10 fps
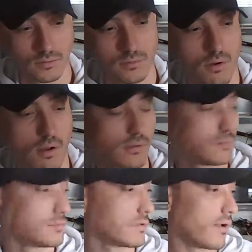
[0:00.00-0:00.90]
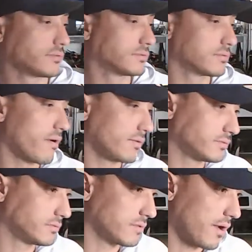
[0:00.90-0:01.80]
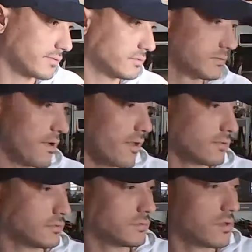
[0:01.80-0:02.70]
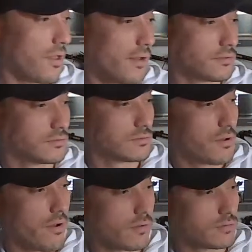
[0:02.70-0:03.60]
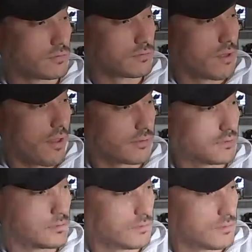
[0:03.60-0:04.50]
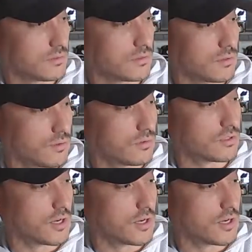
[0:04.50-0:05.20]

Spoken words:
Google Drive is a great and secure option for this. Once you have the file link, you can share.